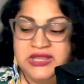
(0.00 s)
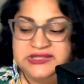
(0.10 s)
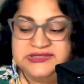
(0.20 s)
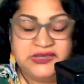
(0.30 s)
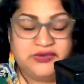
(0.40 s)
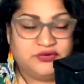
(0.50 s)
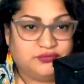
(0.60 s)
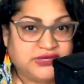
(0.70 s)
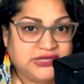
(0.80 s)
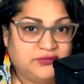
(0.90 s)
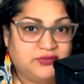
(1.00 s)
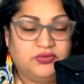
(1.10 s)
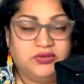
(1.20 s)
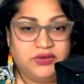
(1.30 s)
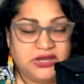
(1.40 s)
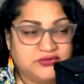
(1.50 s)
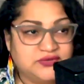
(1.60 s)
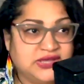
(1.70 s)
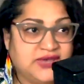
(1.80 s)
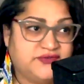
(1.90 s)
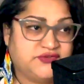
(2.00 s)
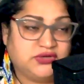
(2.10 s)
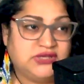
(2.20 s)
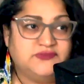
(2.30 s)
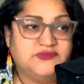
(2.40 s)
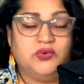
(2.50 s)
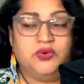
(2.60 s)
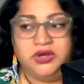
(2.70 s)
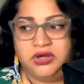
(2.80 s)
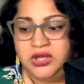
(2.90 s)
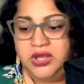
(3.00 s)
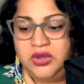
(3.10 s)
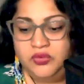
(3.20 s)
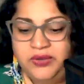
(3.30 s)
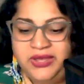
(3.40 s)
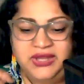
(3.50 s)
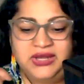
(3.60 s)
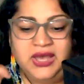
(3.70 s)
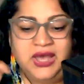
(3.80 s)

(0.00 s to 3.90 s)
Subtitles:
let's say on a reading, when I do the live streams, or when